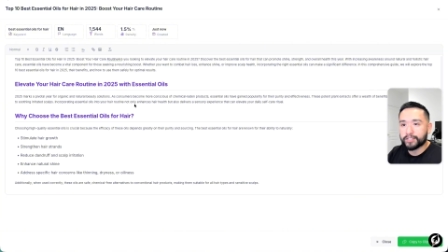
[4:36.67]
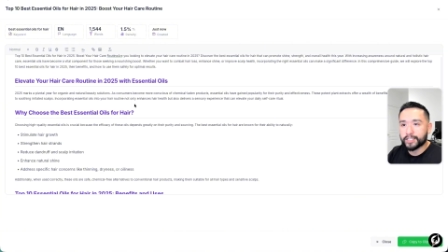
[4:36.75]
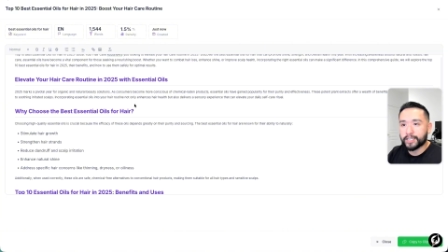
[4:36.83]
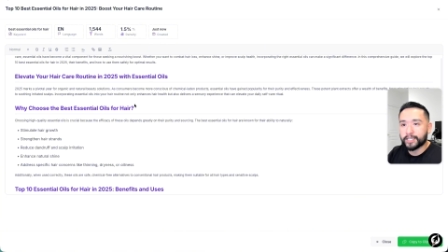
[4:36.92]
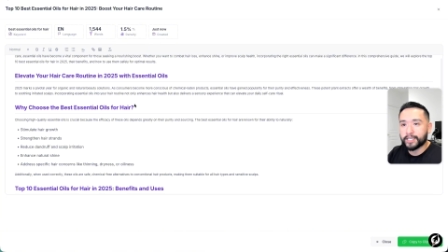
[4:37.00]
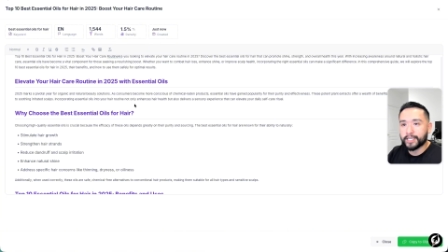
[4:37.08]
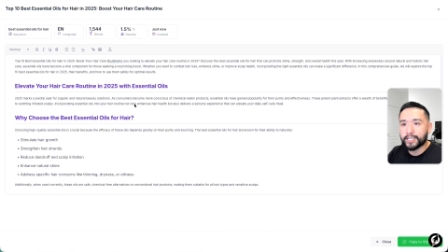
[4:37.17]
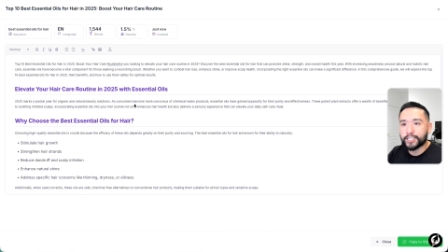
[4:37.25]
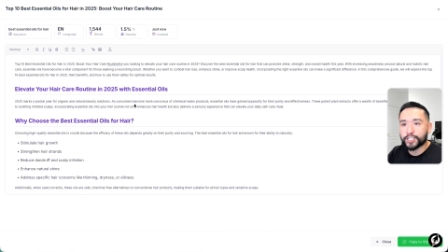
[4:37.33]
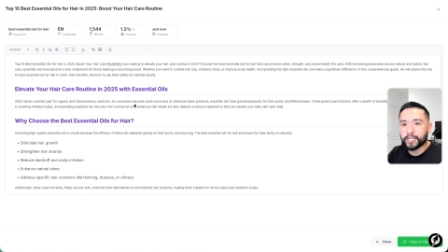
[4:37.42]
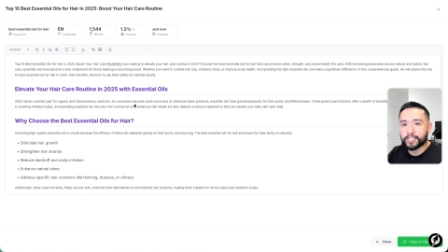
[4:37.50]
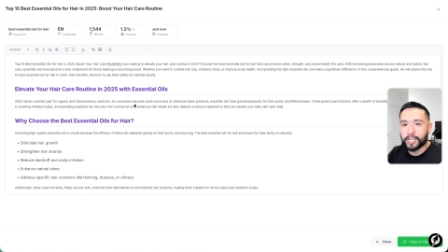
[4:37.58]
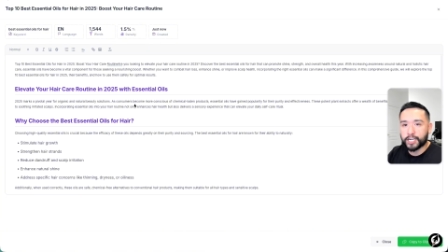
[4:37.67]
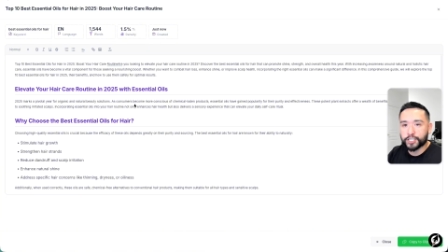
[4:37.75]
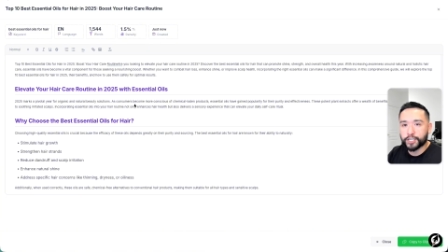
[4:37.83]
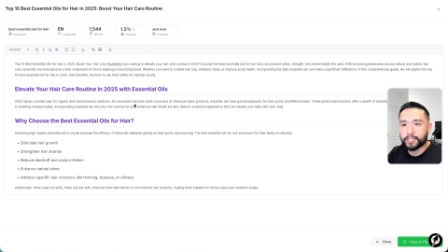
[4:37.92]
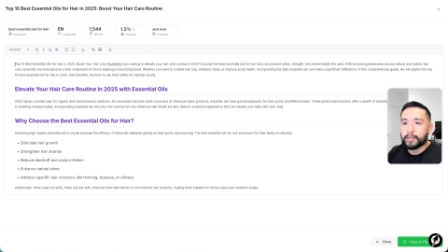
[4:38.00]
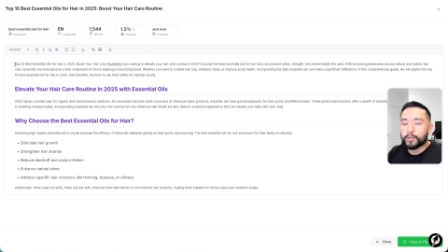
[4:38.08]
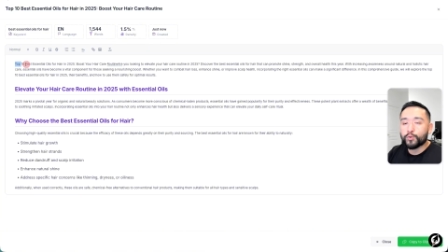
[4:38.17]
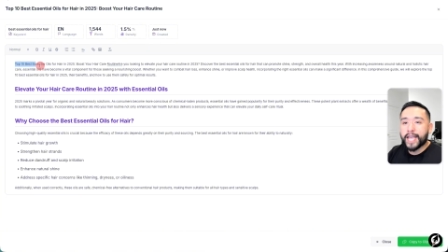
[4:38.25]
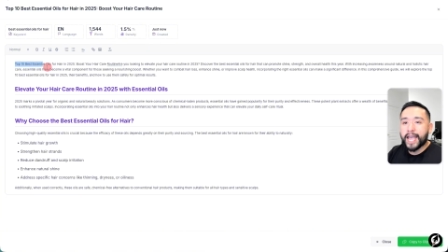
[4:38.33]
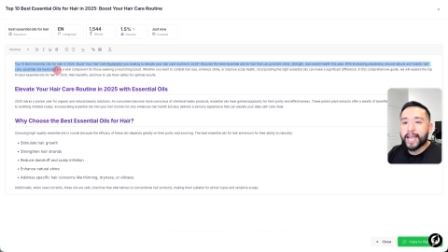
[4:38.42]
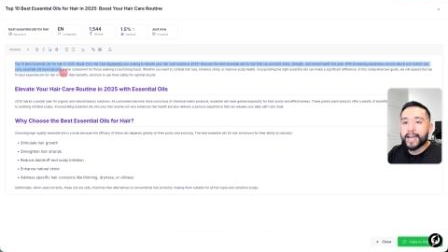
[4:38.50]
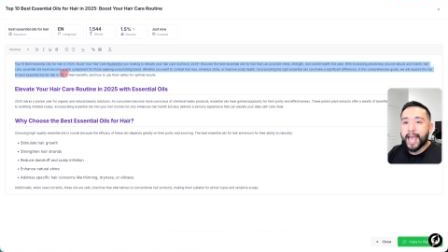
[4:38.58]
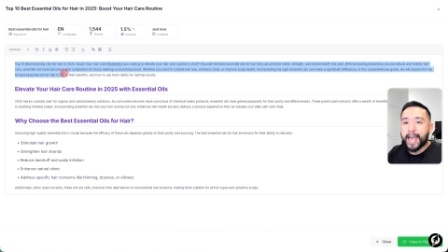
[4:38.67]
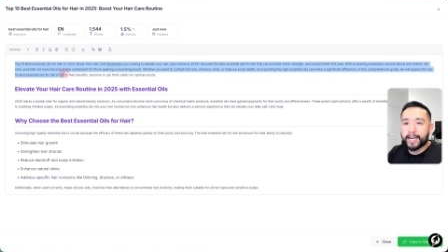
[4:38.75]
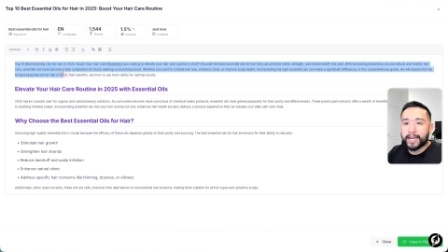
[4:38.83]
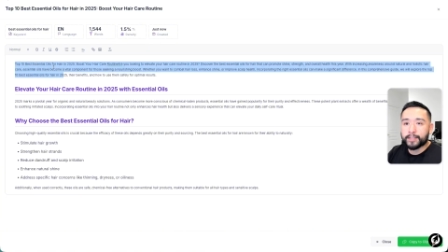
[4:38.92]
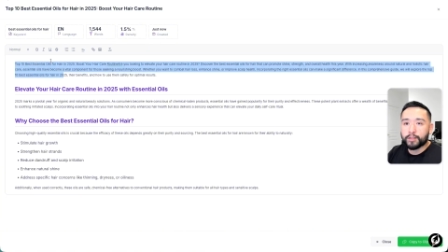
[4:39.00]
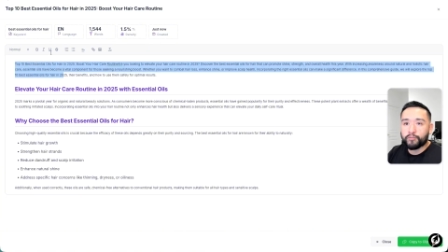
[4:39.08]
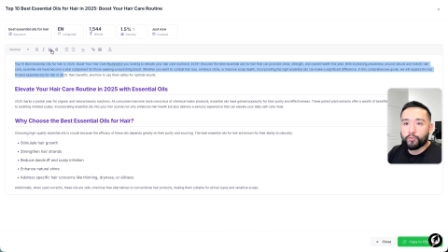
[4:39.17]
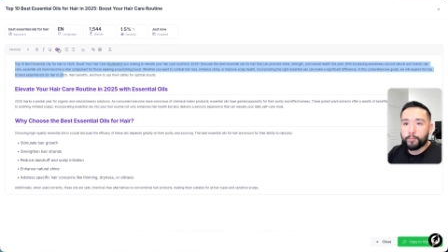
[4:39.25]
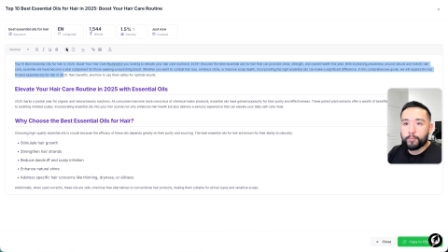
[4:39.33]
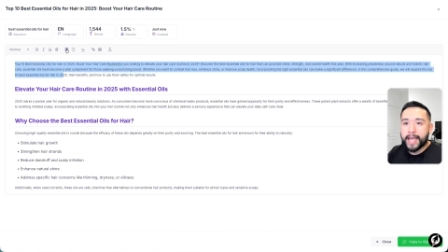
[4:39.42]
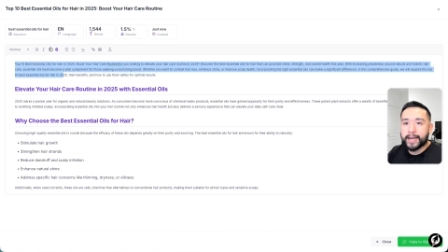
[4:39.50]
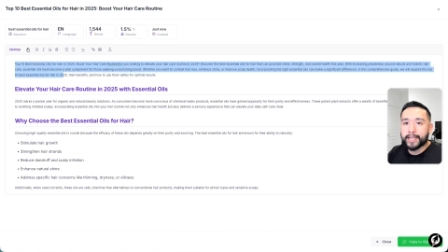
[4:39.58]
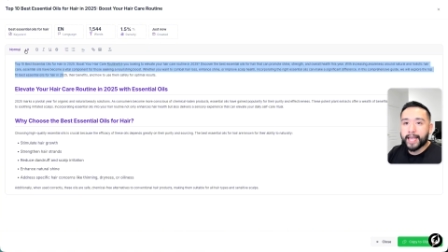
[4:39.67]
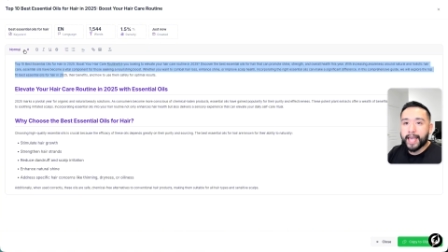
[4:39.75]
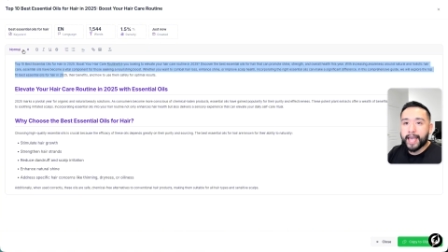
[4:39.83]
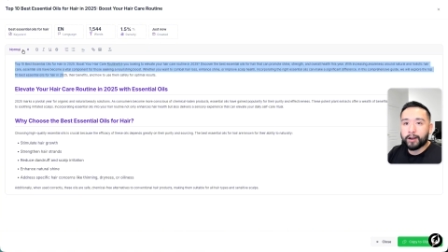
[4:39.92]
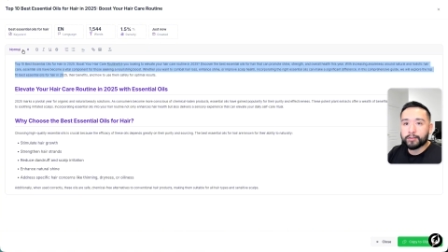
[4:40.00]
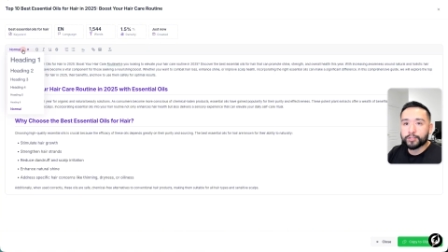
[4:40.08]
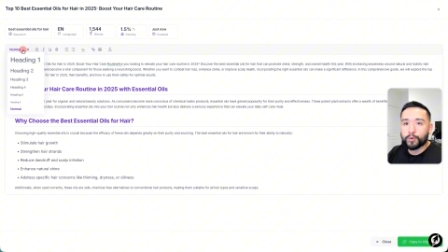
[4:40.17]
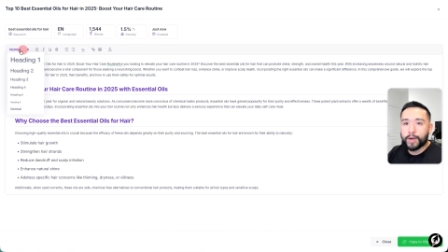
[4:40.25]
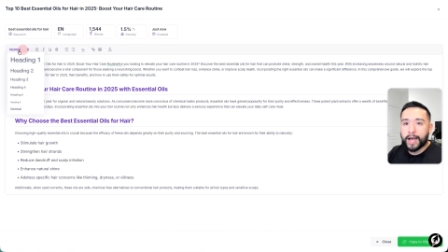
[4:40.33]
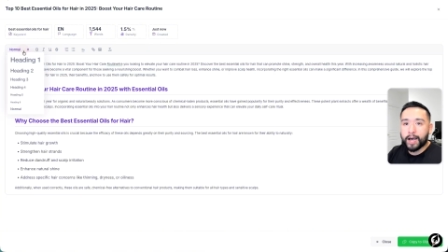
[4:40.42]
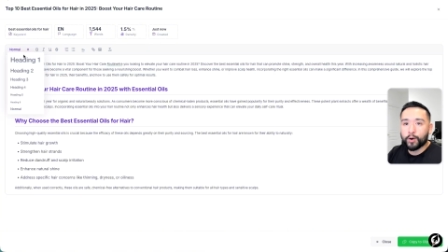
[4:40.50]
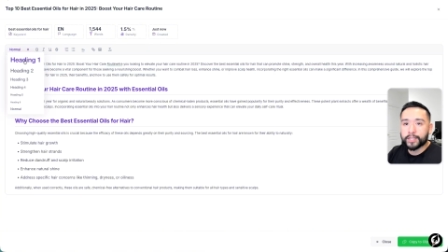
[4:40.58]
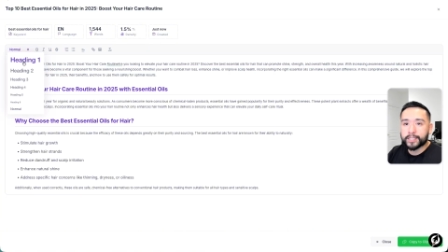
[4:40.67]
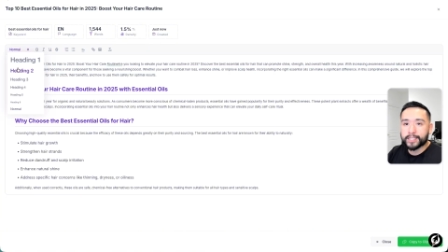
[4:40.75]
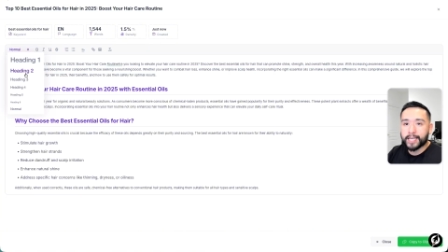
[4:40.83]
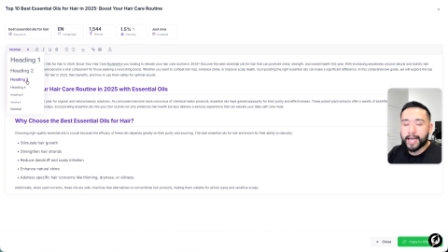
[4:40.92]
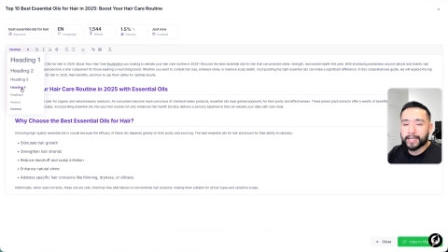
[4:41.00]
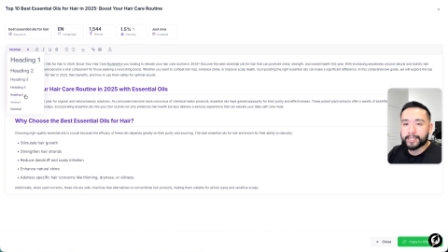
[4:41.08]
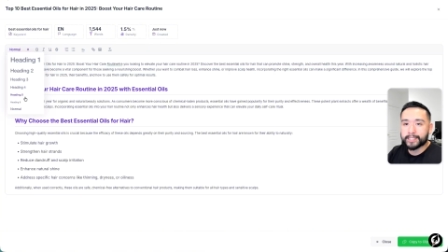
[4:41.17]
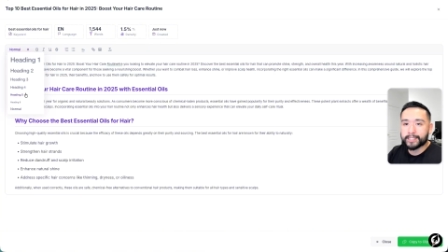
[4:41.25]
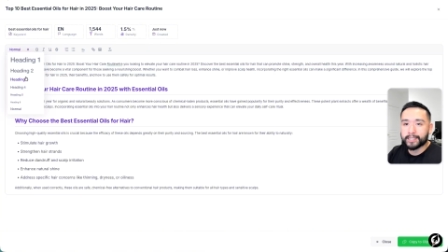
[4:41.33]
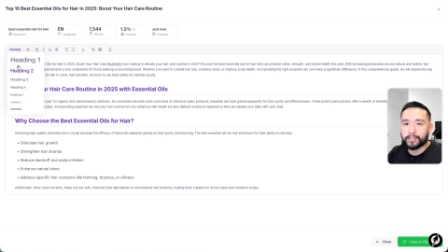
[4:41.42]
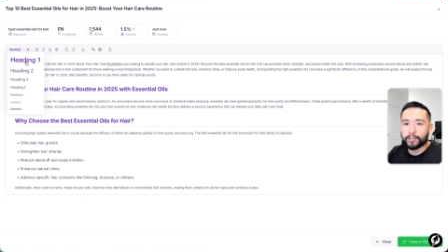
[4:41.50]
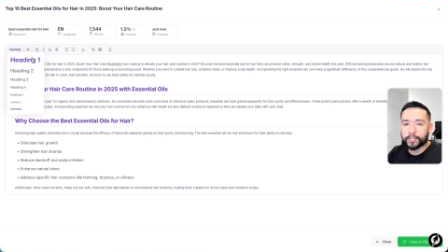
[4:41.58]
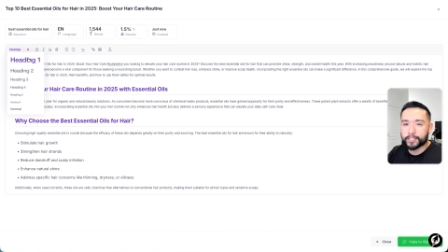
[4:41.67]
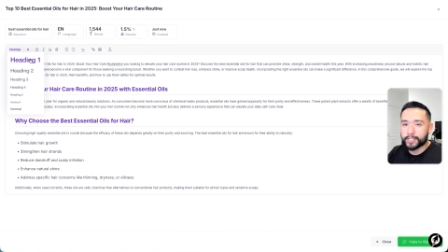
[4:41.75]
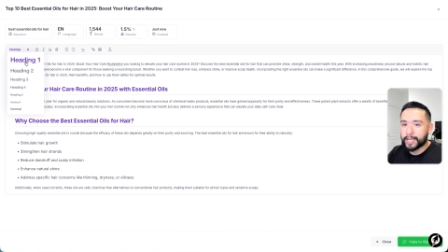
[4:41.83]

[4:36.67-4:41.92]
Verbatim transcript: in each section. You can edit the formatting and also how the text looks like,